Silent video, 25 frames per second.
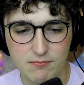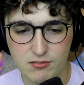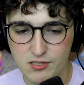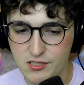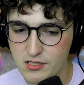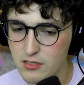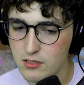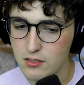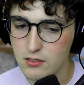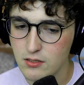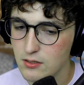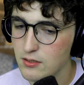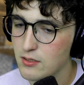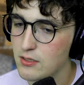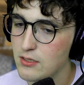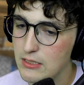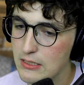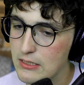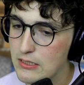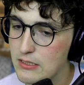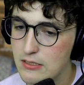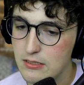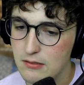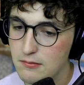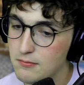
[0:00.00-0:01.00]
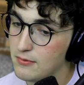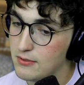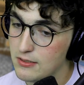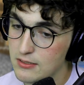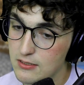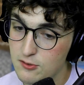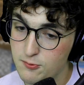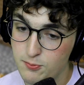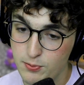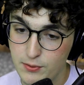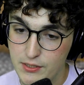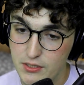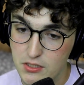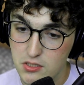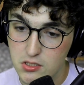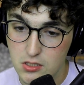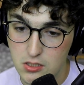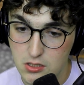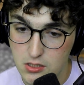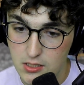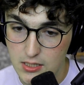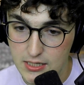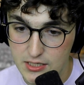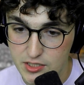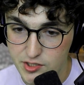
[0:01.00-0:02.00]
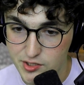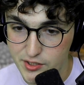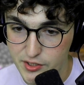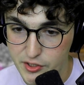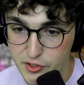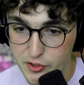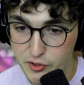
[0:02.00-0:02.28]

I'm starting to think some of these players aren't actually